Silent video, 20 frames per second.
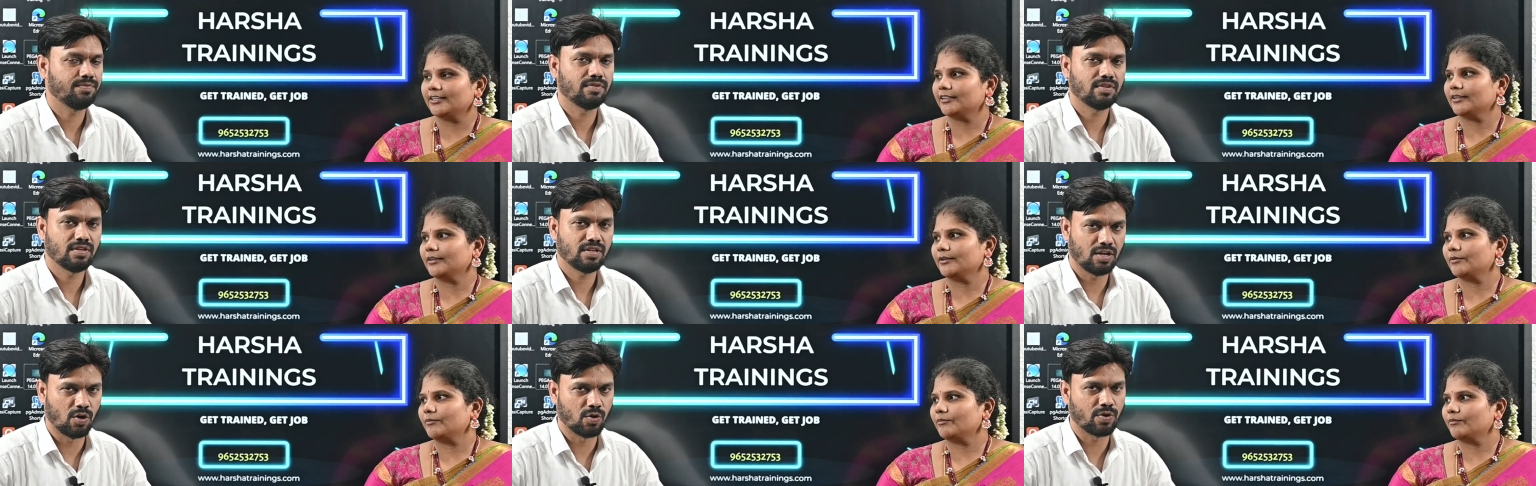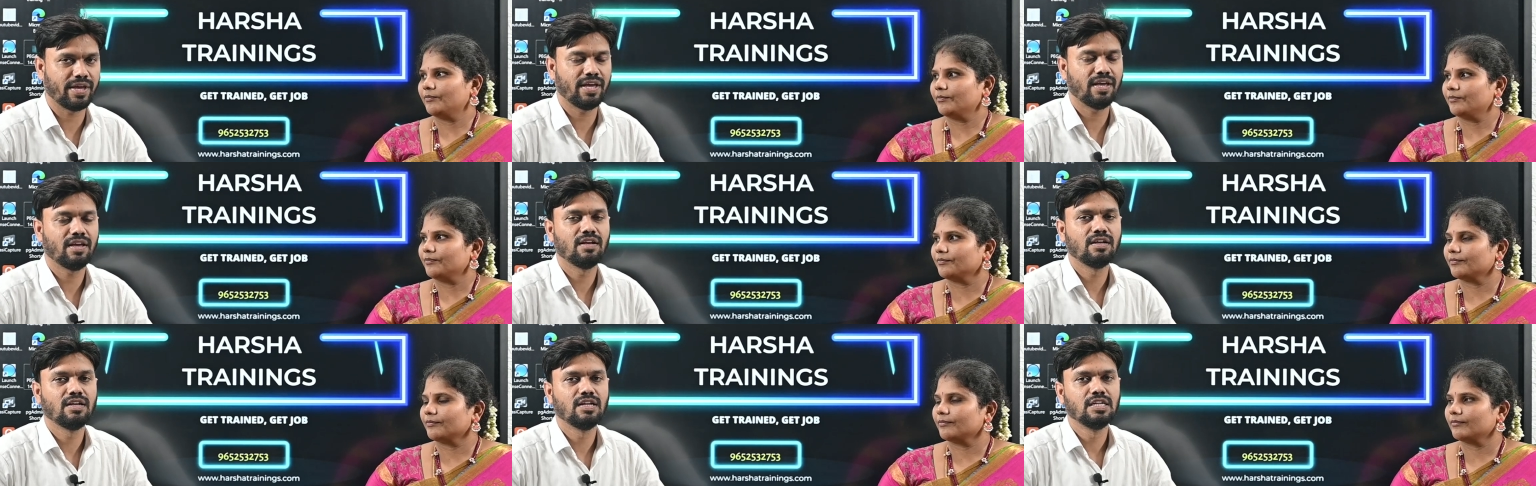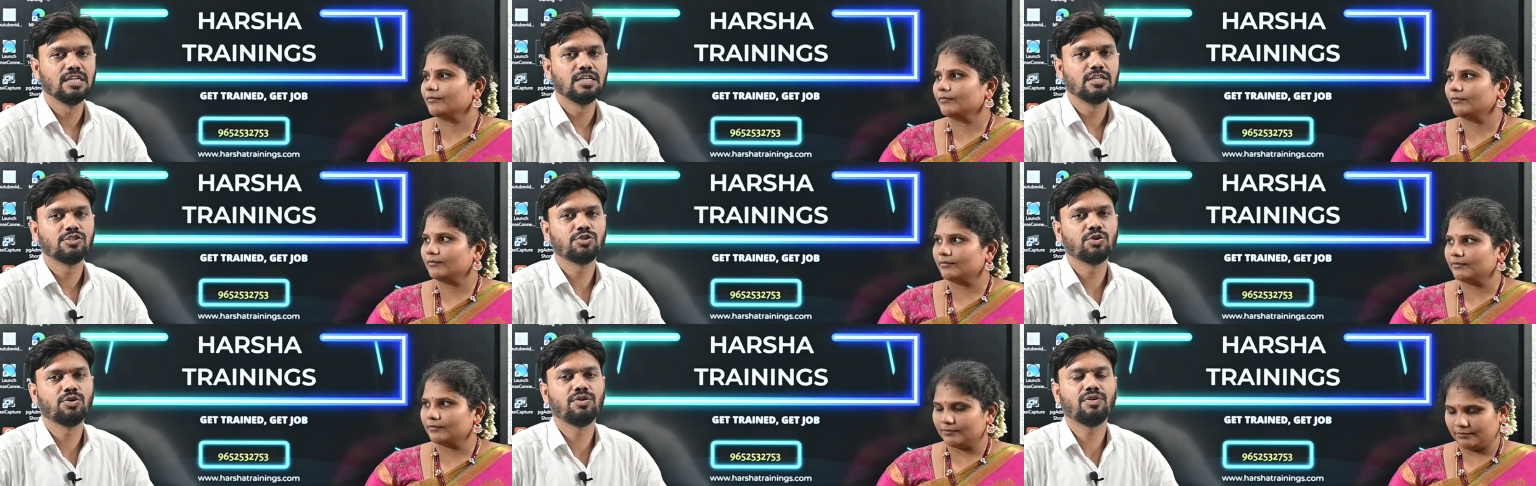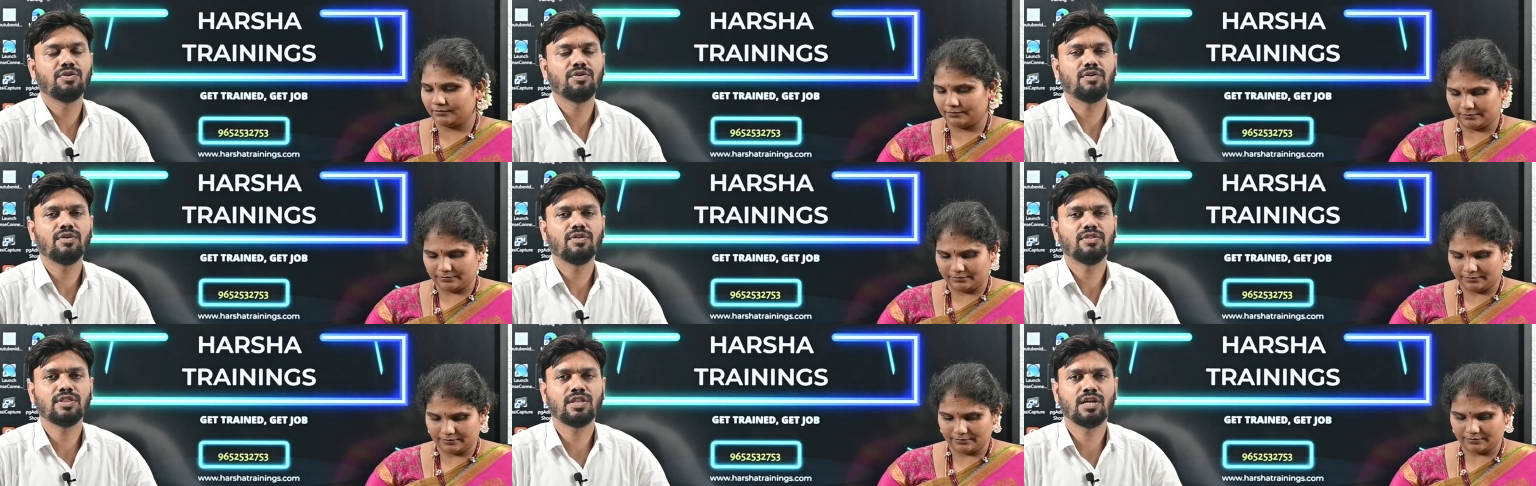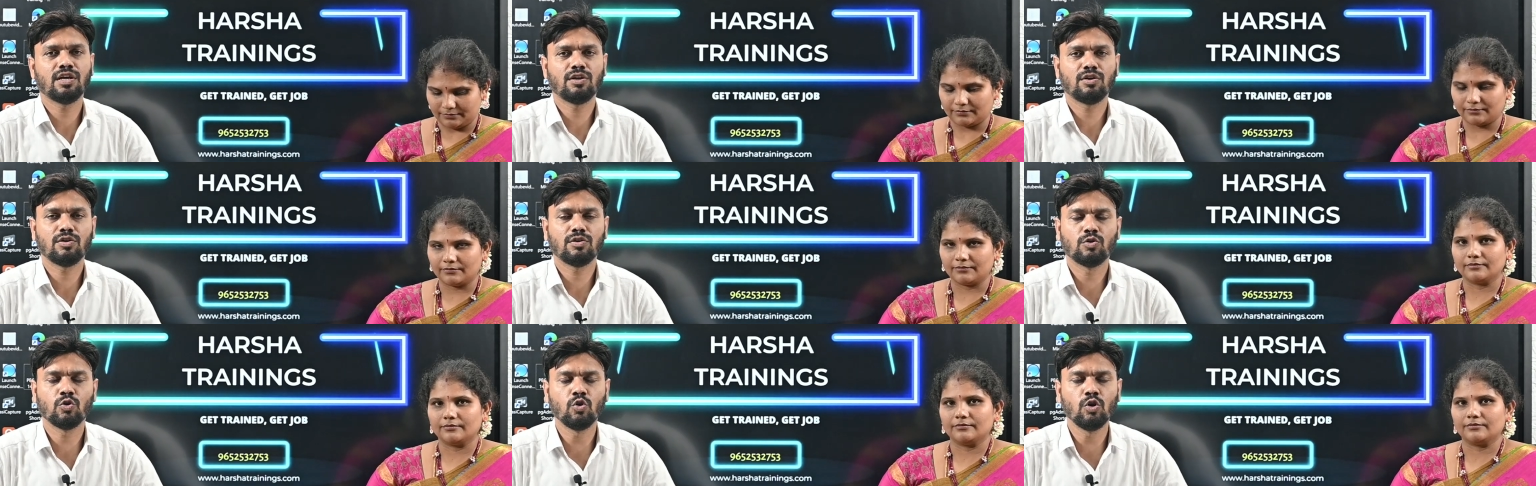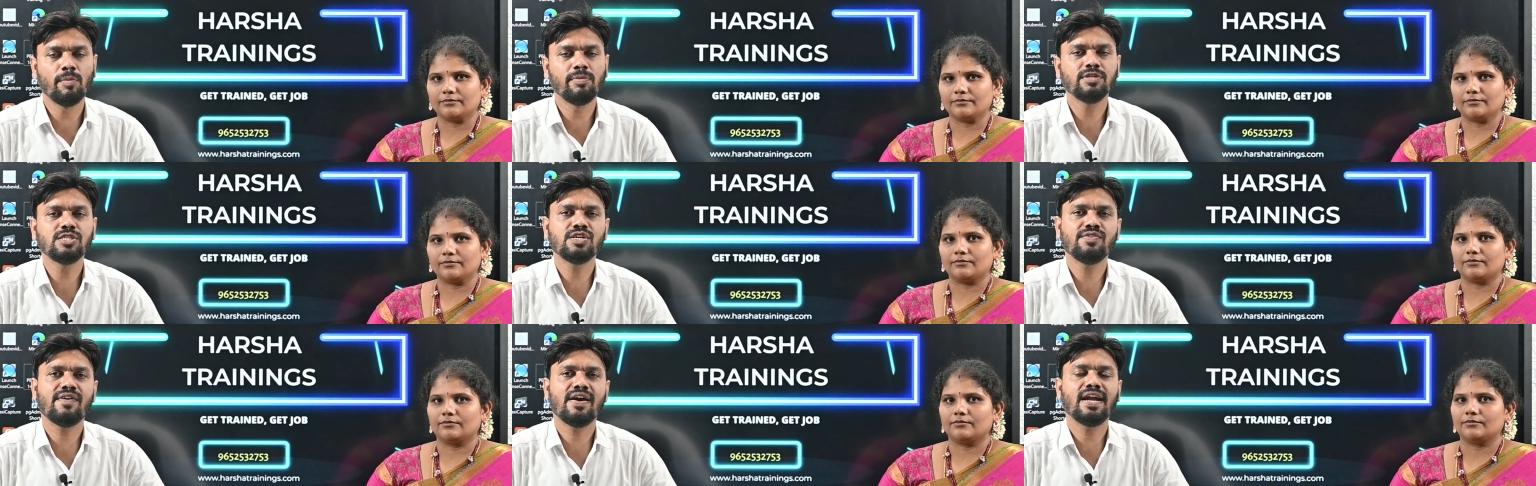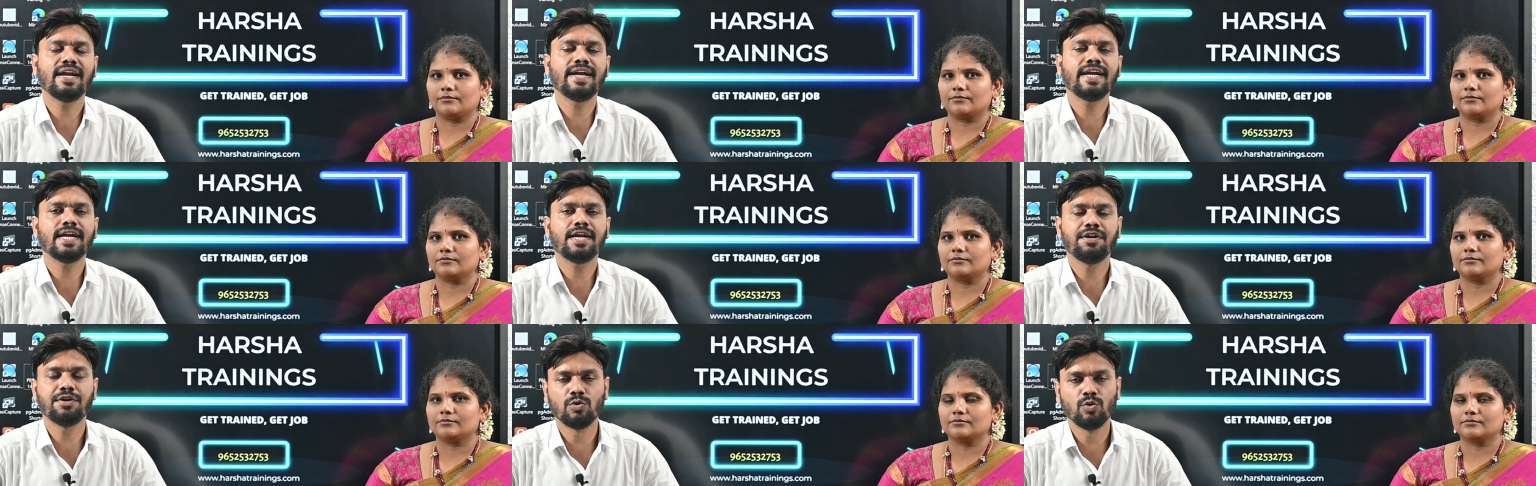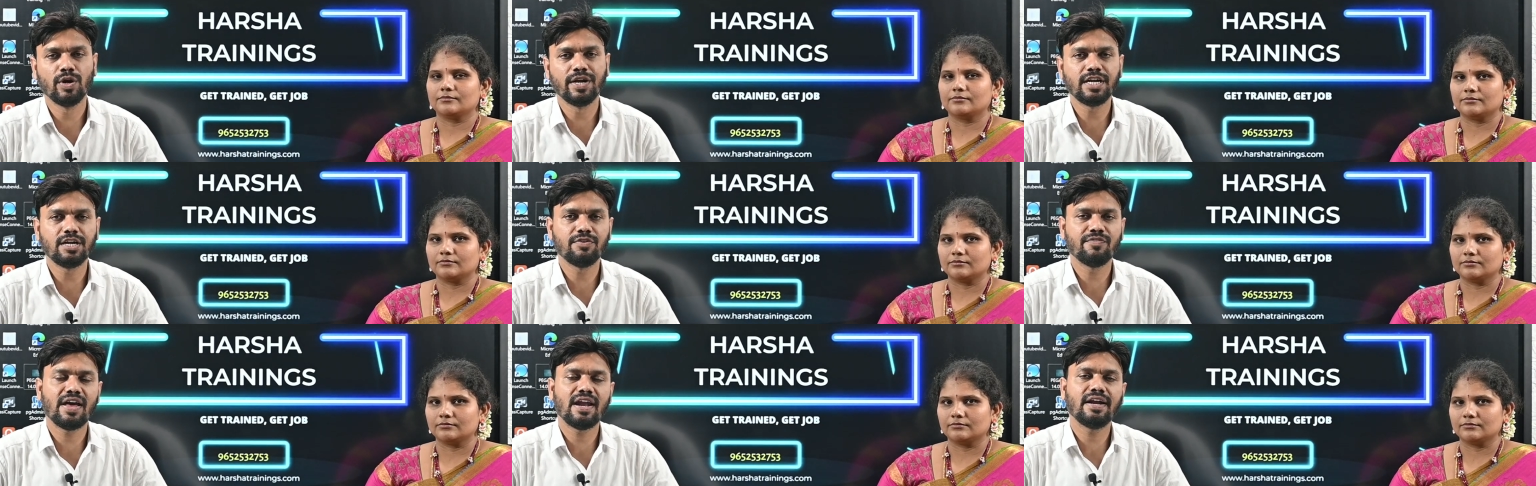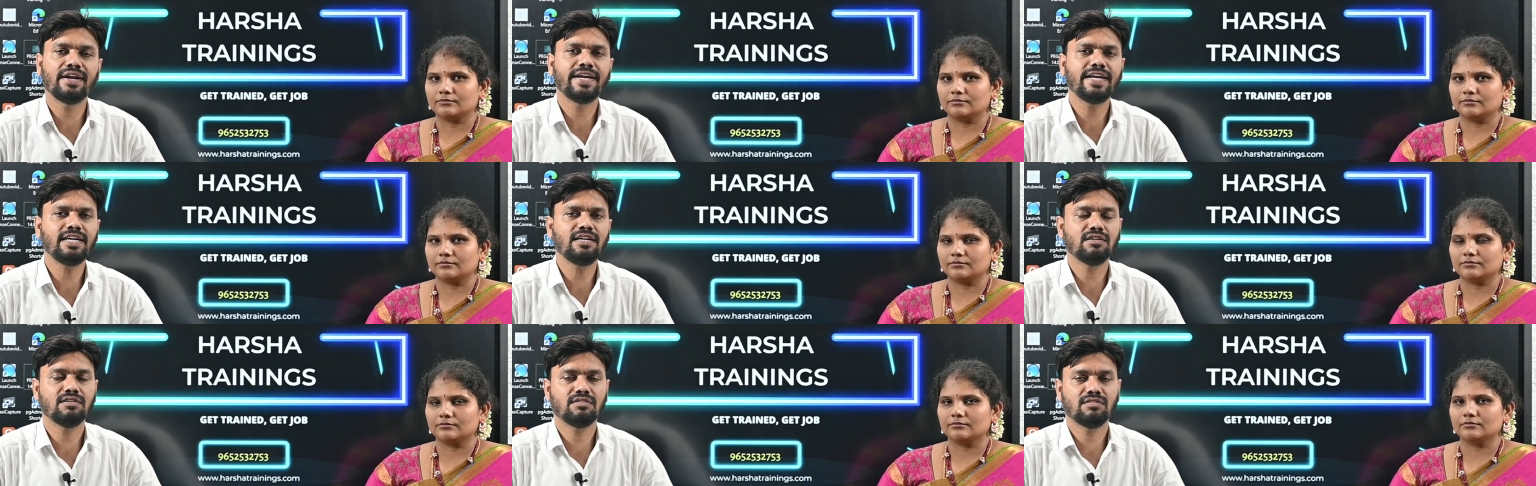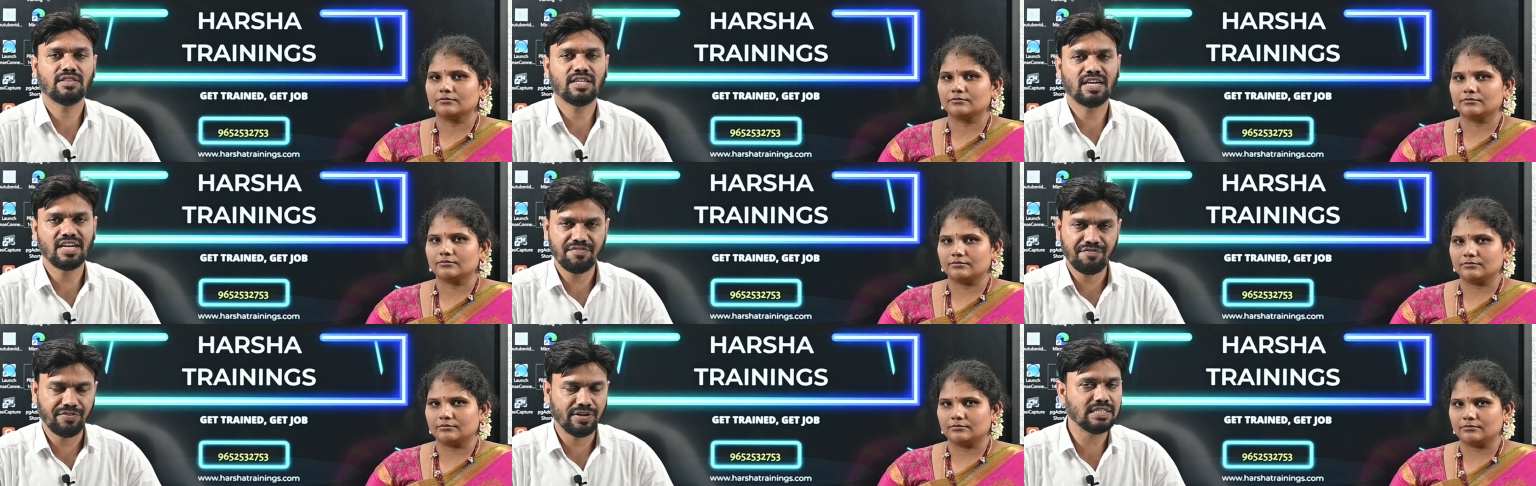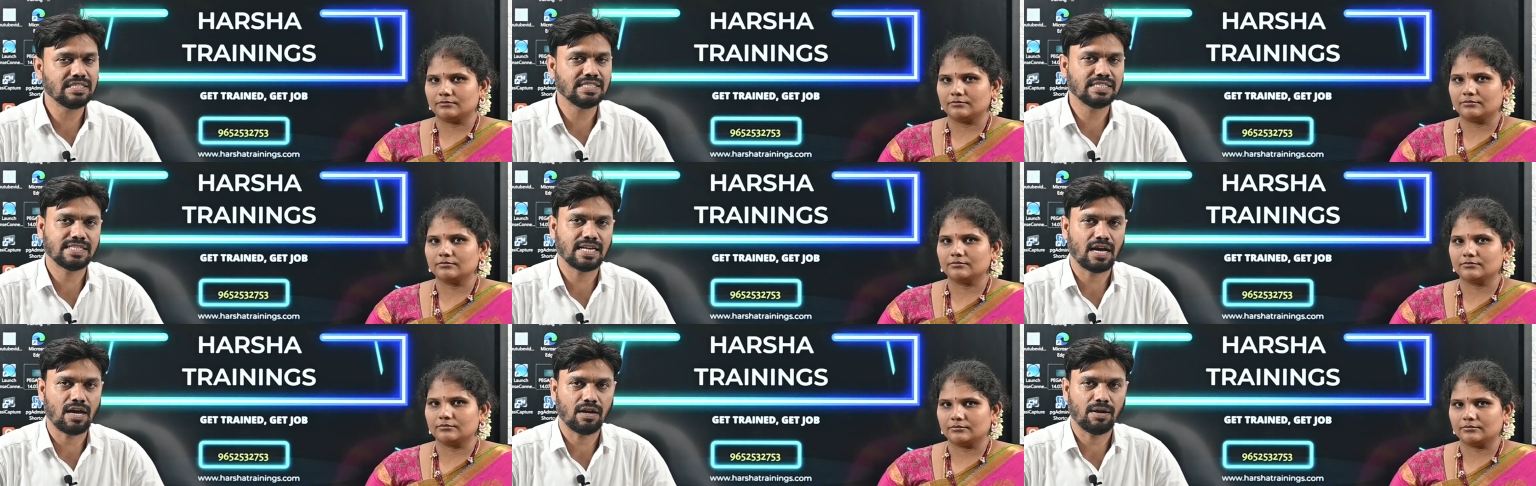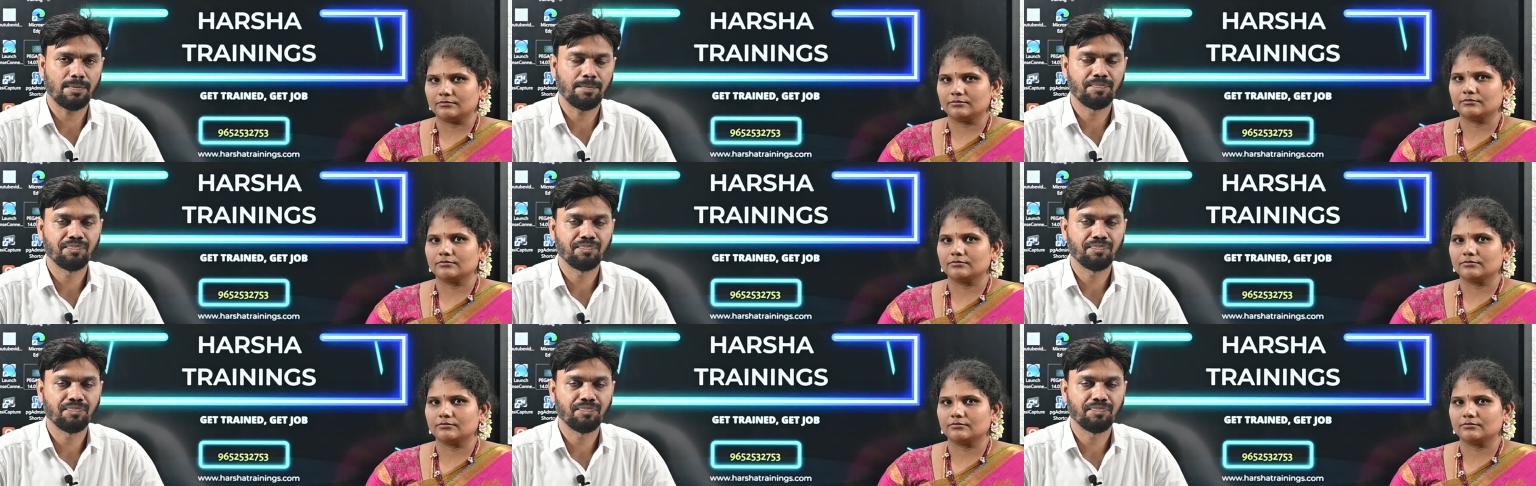Speaker 1: Okay, so the rule obj validate and rule edit validate, the differences are.